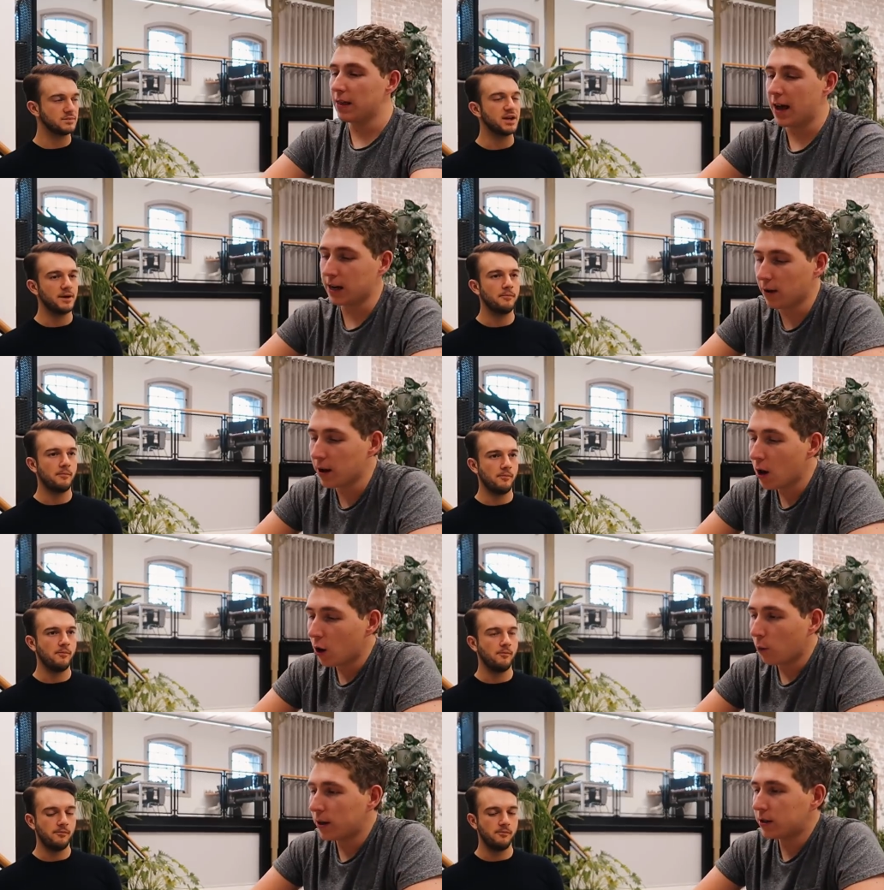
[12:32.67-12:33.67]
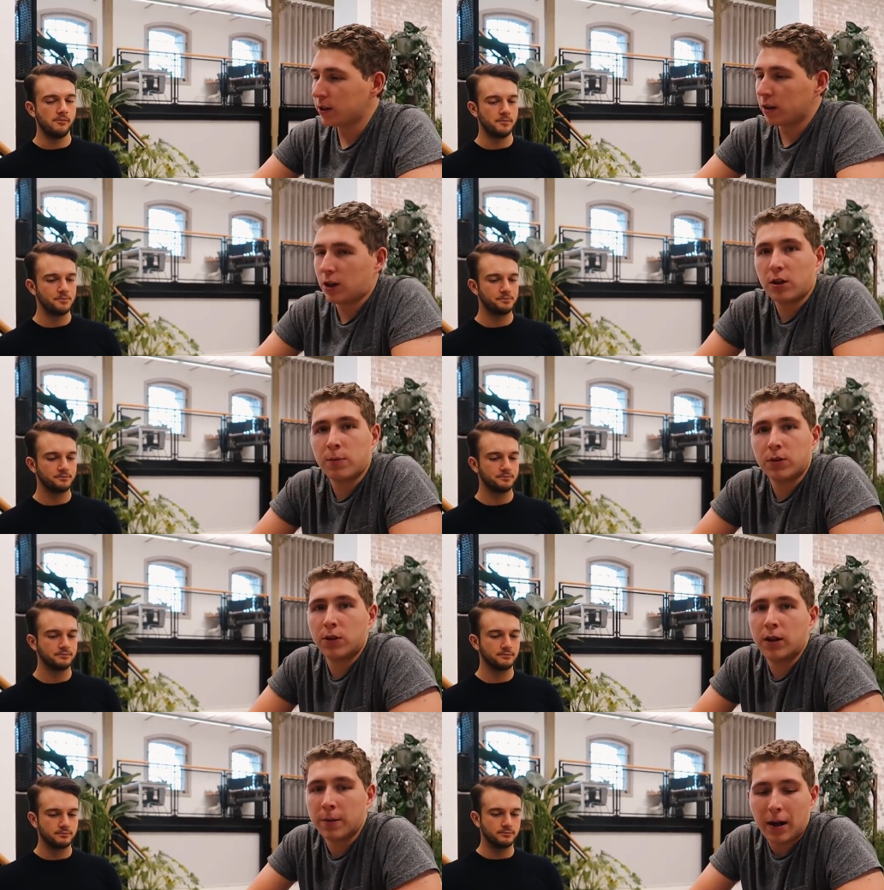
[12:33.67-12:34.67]
Speaker 1: like that. Yeah. Anyway, where so you know you
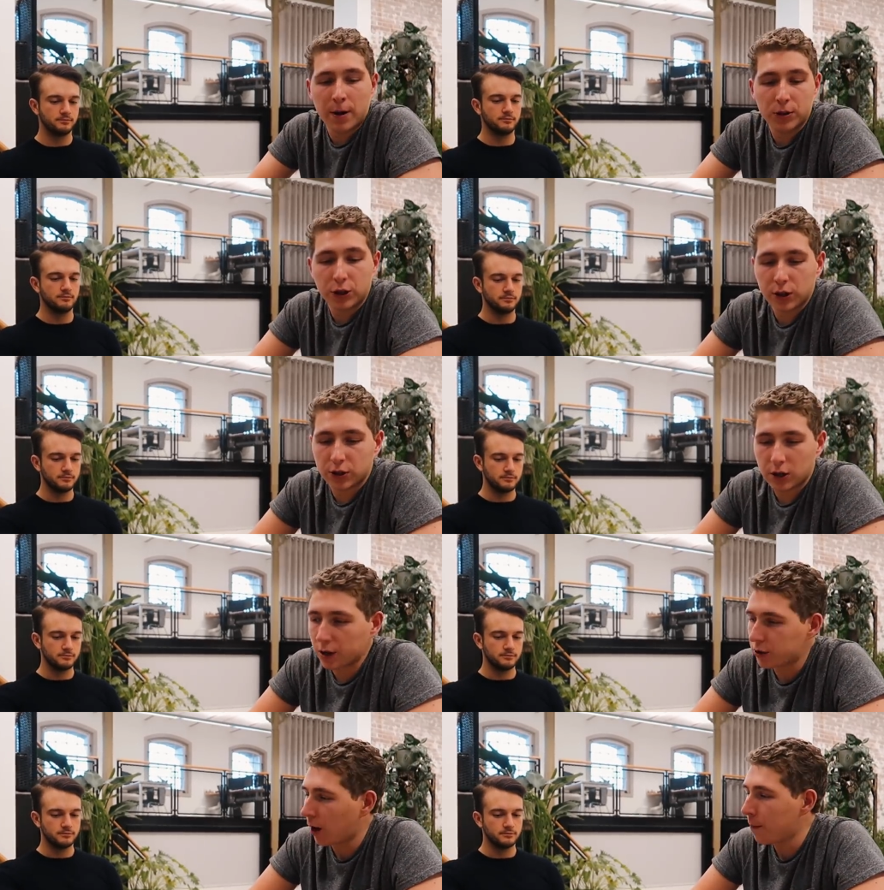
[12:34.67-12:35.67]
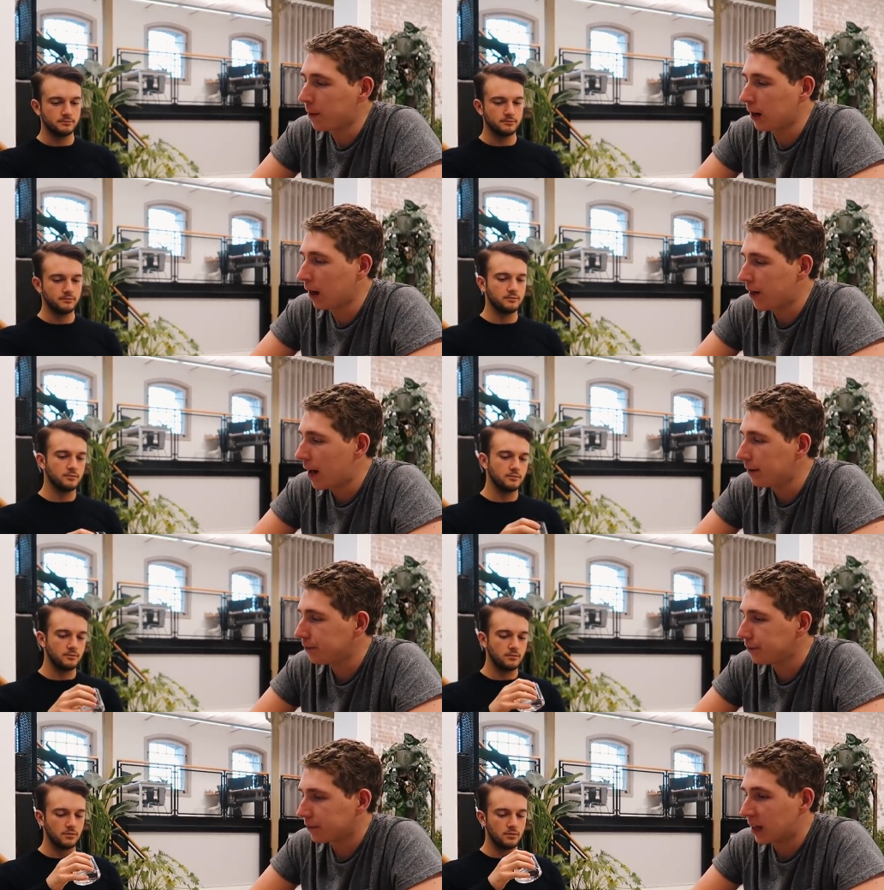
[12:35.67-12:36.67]
think about how much you can charge a company like that
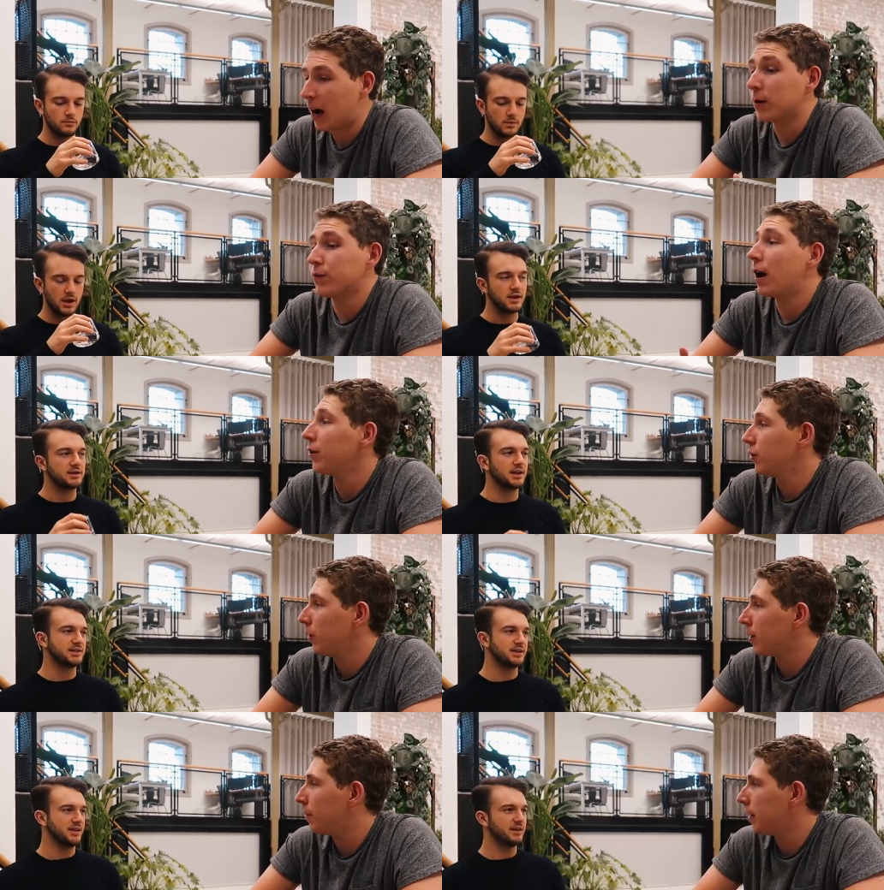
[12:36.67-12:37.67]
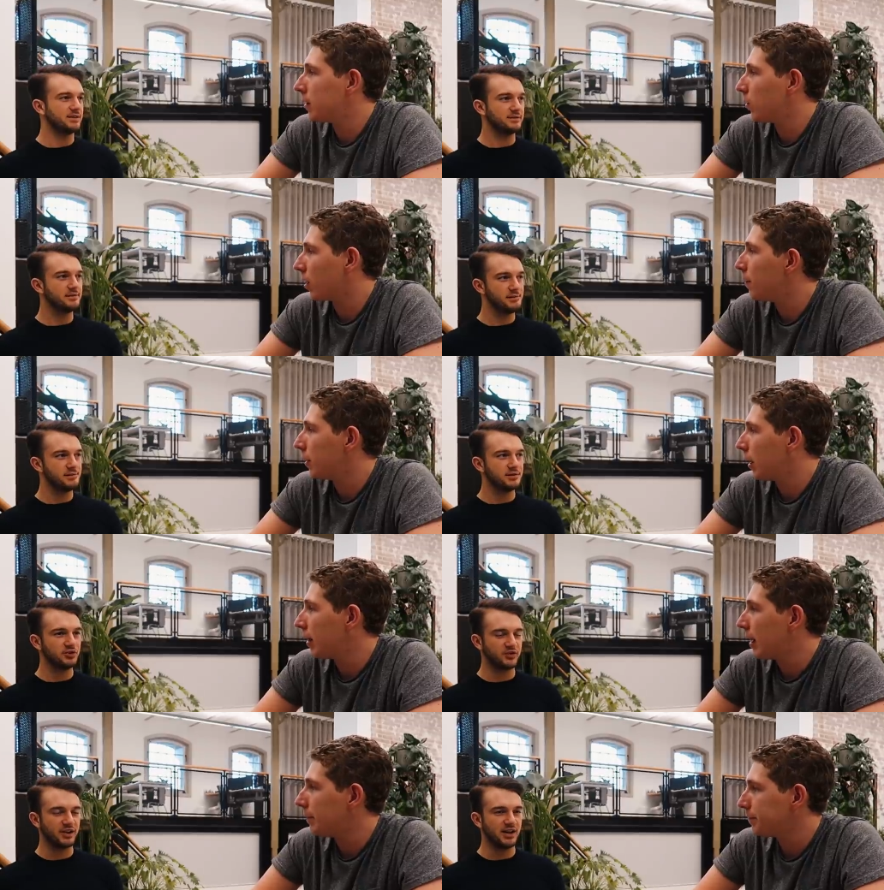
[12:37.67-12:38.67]
and how much value That's we can it, yeah. be to a company
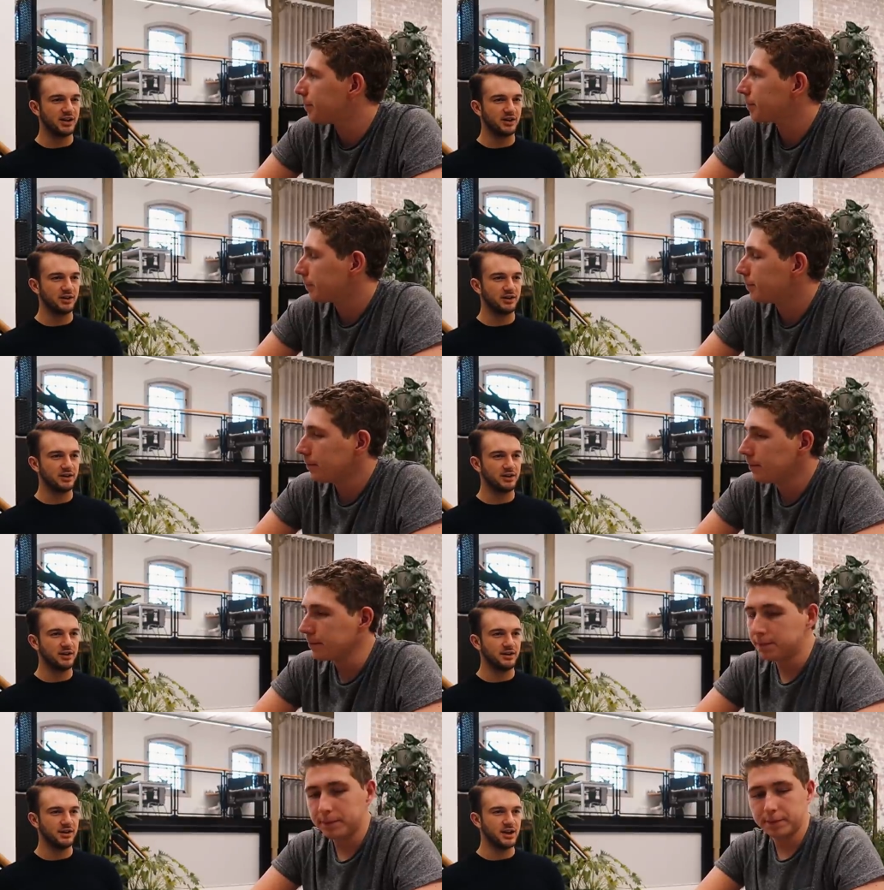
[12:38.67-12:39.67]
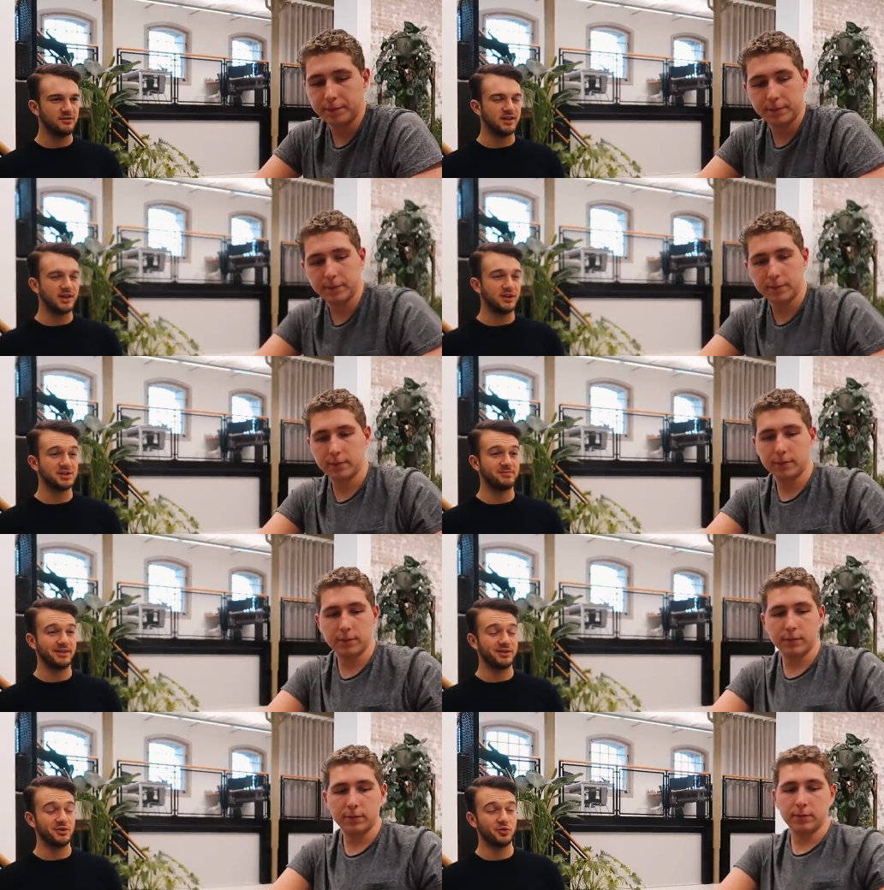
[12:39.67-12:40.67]
like that.
Speaker 2: Interestingly, if they're
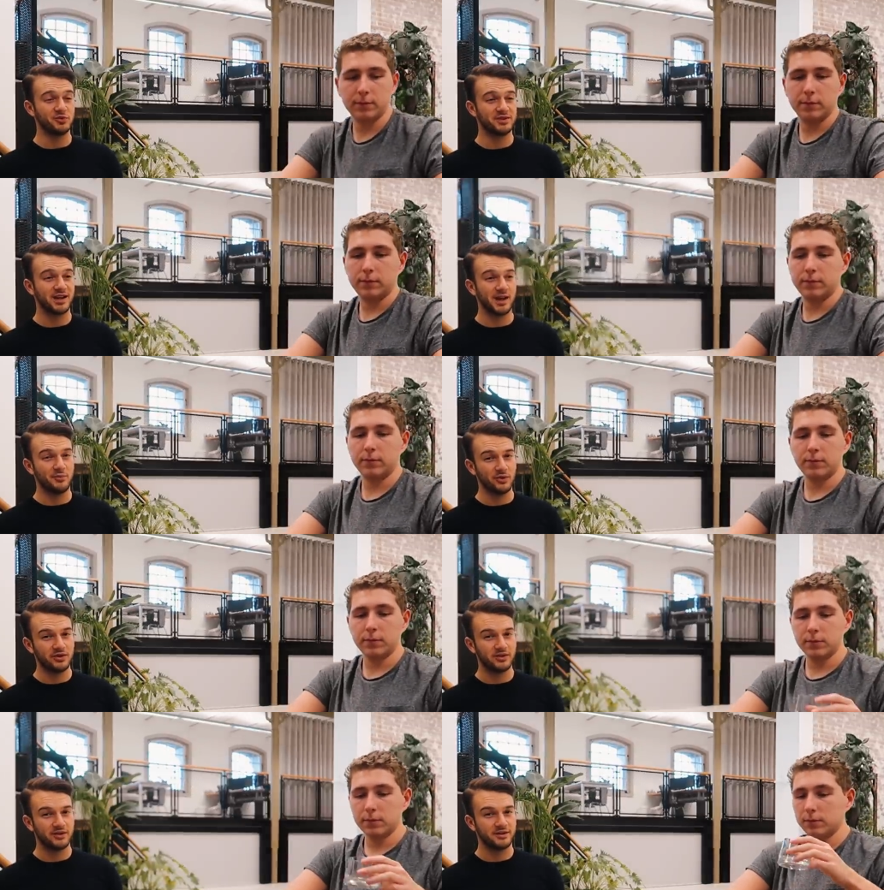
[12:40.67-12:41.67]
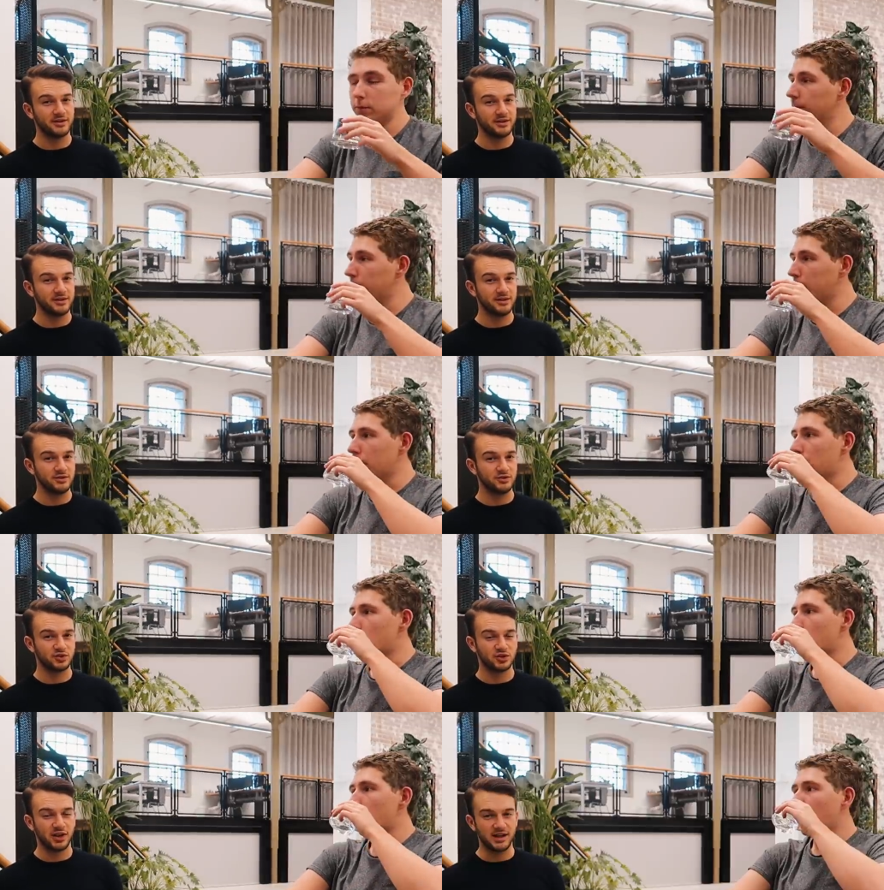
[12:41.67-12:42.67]
spending 100k a month,
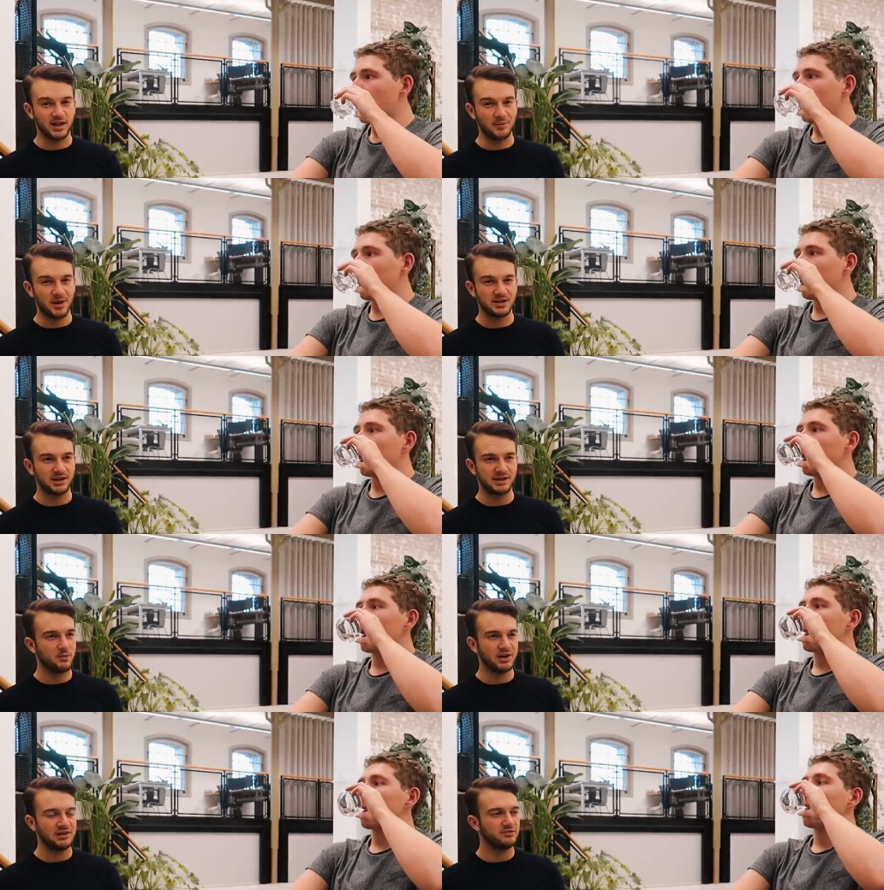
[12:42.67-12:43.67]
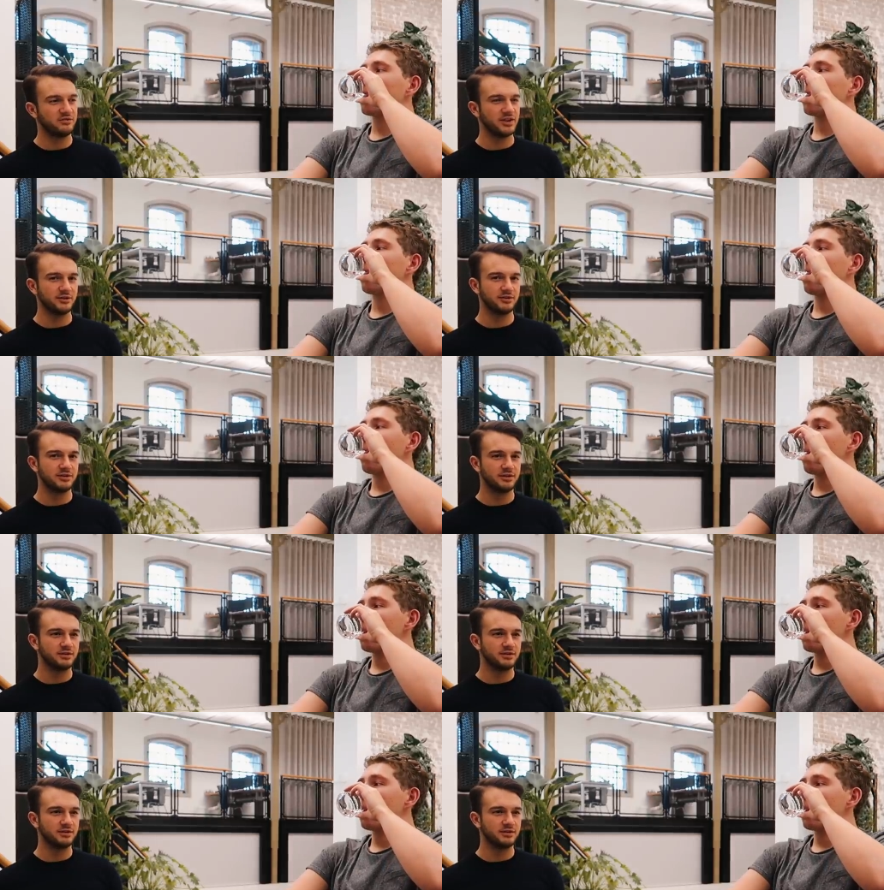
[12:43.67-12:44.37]
just like imagine like they won't even feel